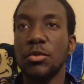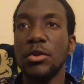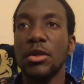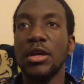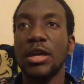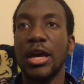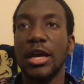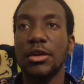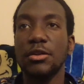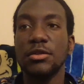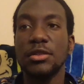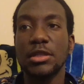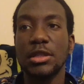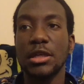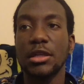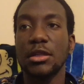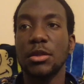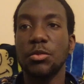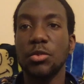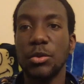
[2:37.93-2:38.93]
I usually
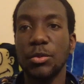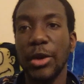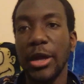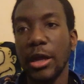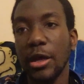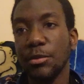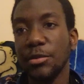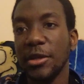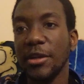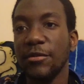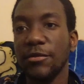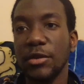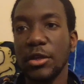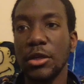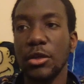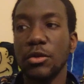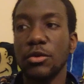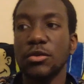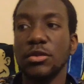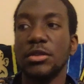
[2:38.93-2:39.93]
like to put my update
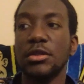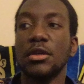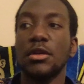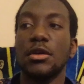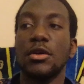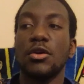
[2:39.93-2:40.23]
videos